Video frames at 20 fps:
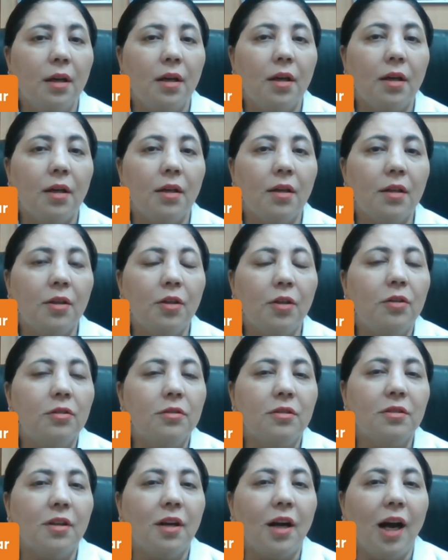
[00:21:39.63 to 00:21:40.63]

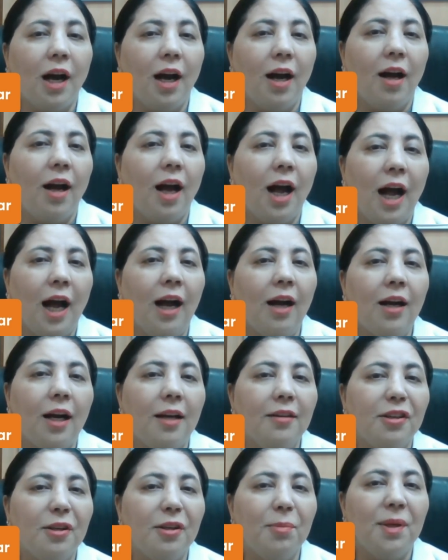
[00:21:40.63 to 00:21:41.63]
Our
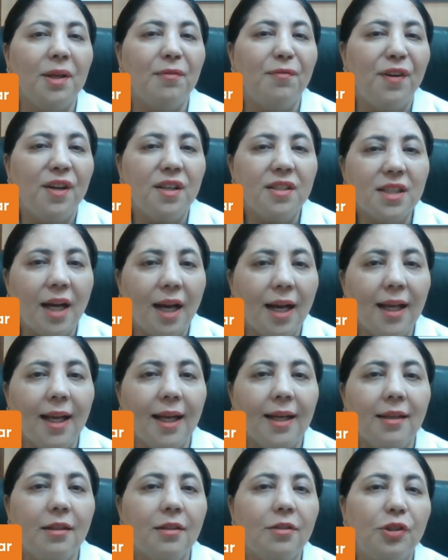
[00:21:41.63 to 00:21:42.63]
country being fertile,
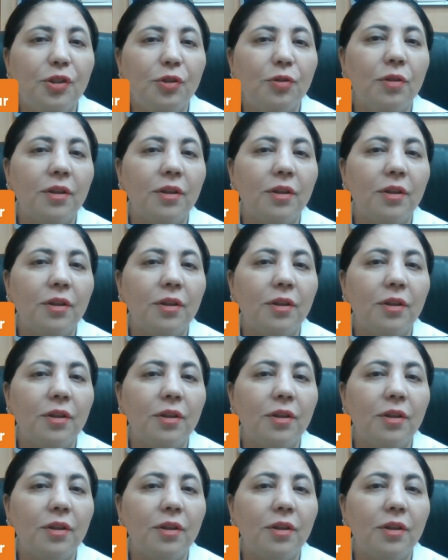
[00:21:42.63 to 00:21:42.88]
and